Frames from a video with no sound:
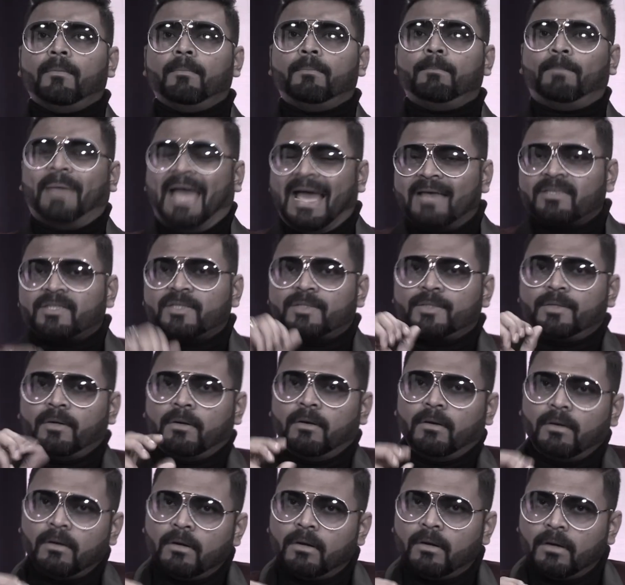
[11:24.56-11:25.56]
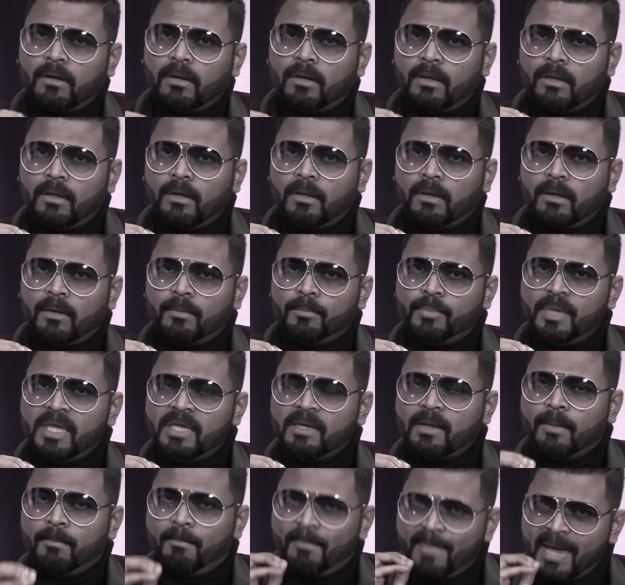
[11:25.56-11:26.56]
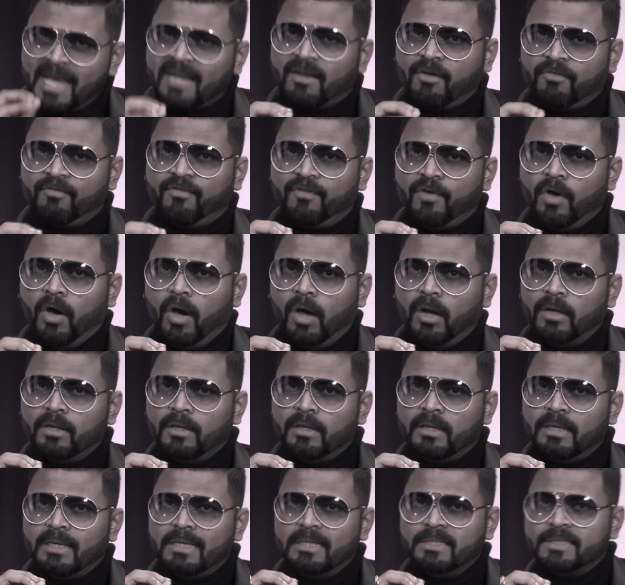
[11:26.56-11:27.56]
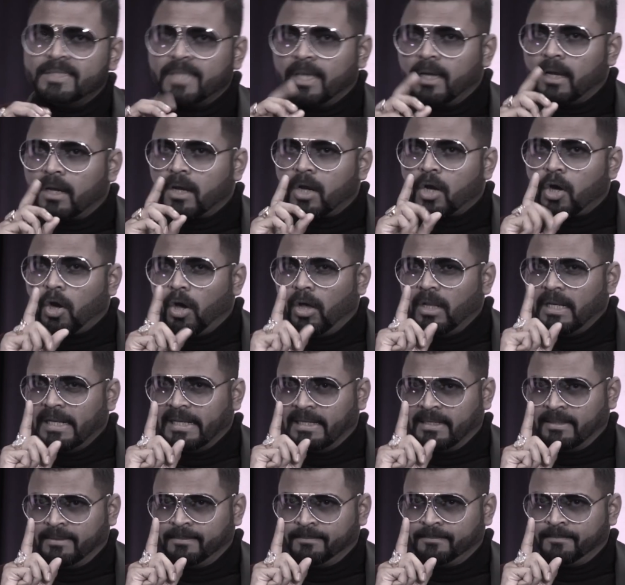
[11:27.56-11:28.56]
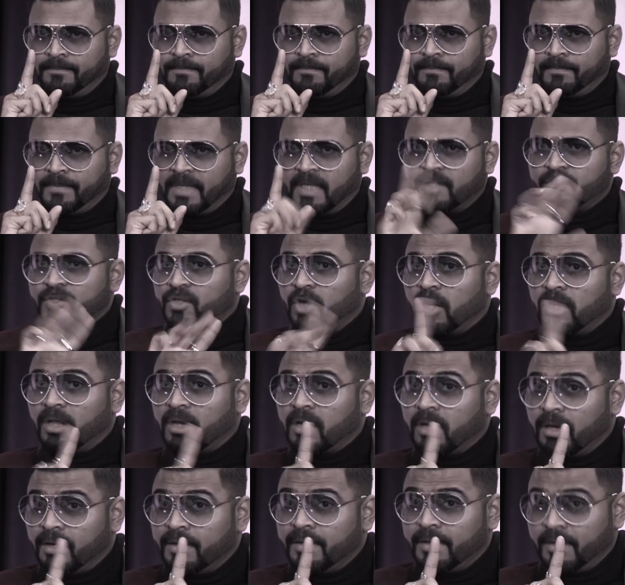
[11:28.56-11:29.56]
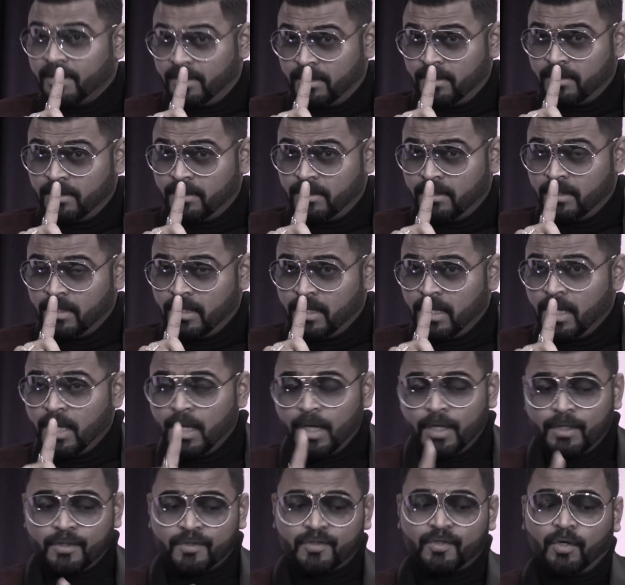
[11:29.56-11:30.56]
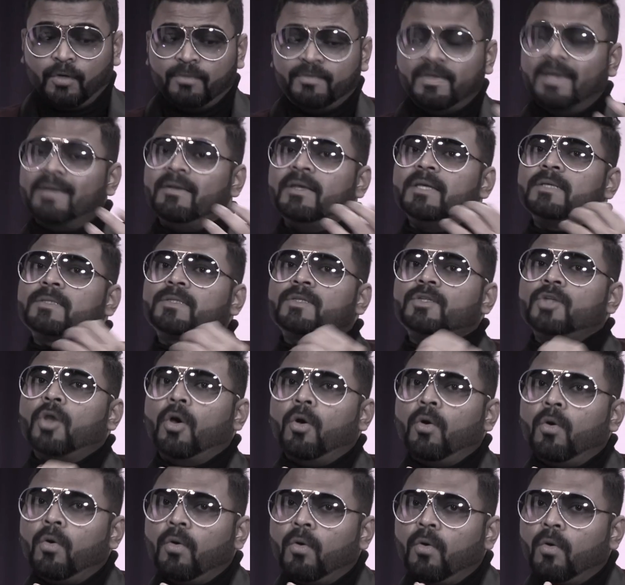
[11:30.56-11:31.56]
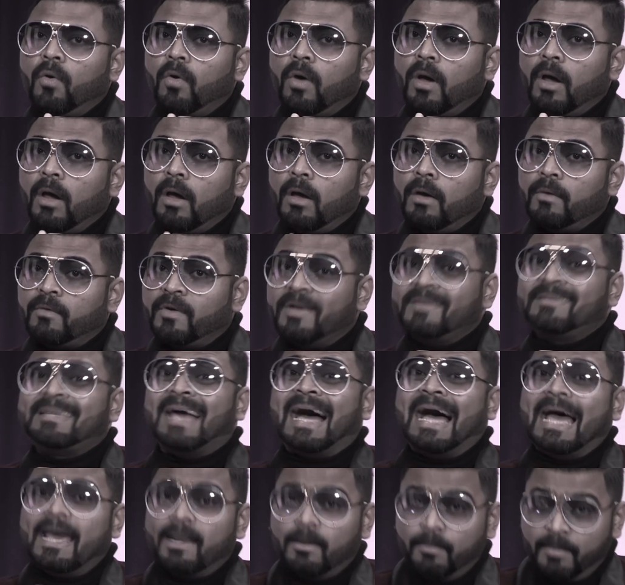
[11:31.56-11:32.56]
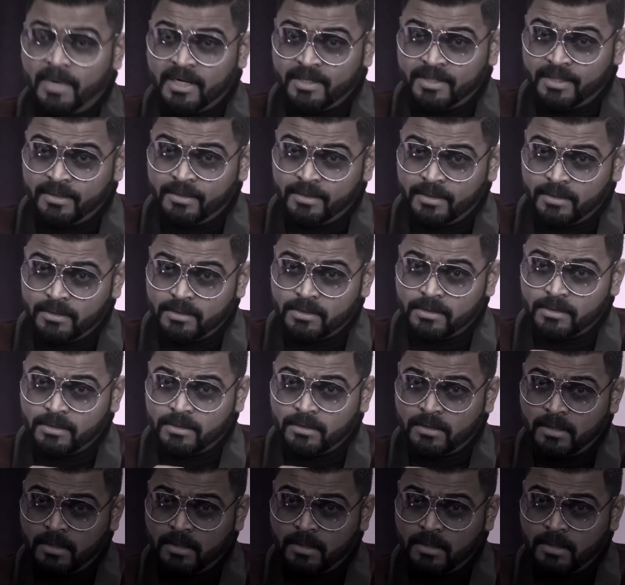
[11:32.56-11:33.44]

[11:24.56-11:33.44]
Pastor, being a man of God is a calling. It's not a career. So there is no retirement in this.